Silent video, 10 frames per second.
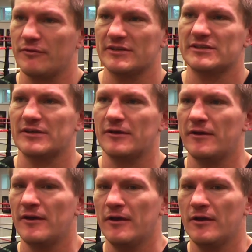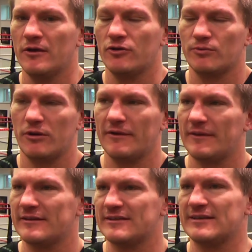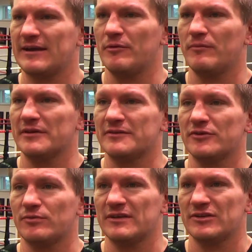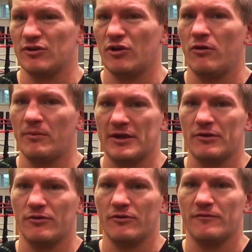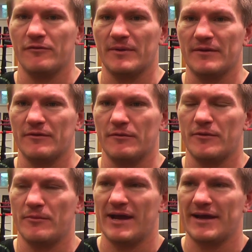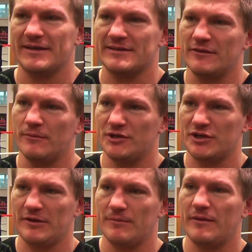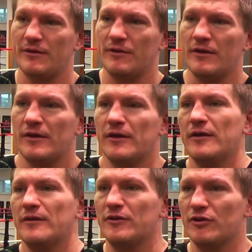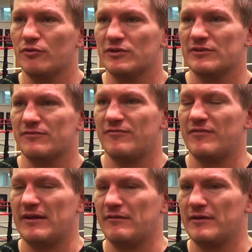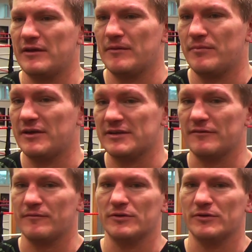It's because we're all in the entertainment business. There's a lot we can learn from it. The marketing, the machine that they use is very, very impressive.